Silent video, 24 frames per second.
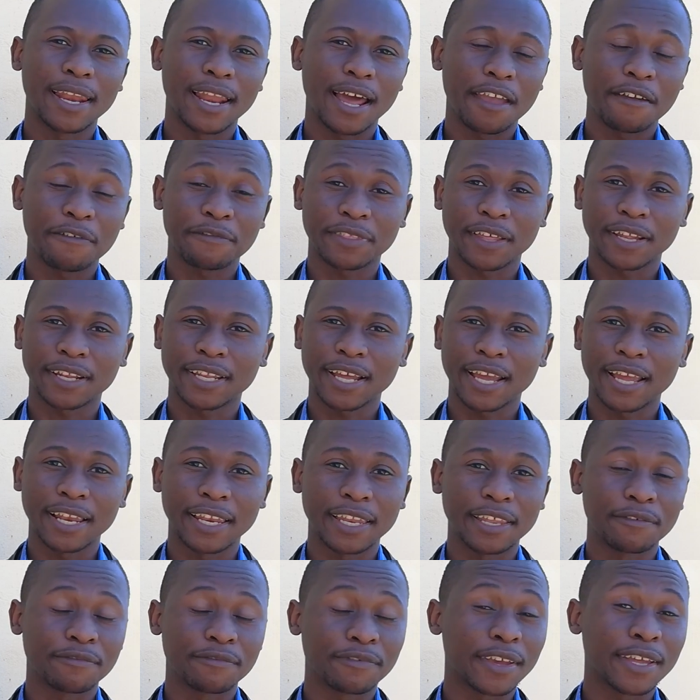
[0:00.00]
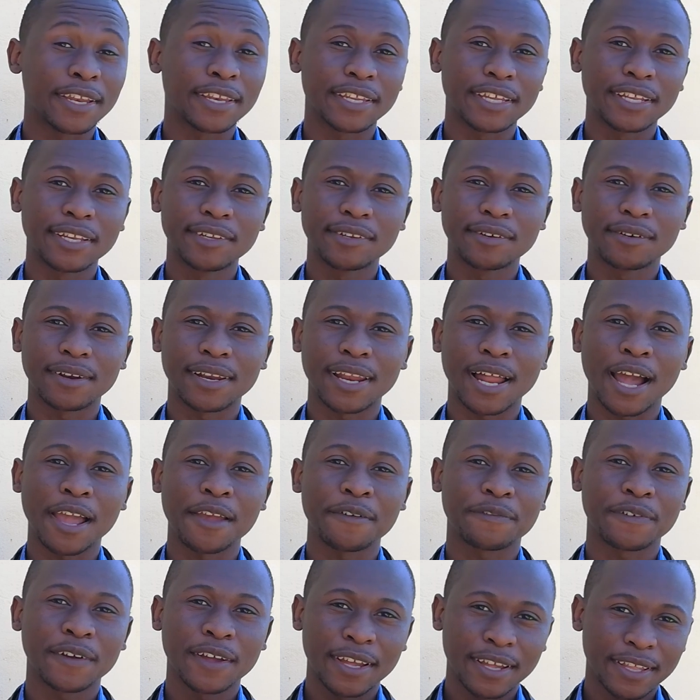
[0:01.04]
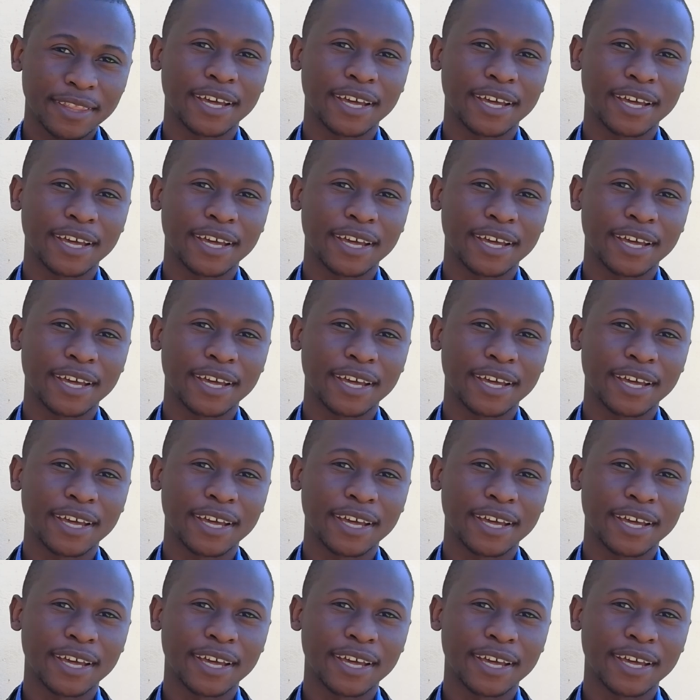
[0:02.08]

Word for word: life that I live and in your life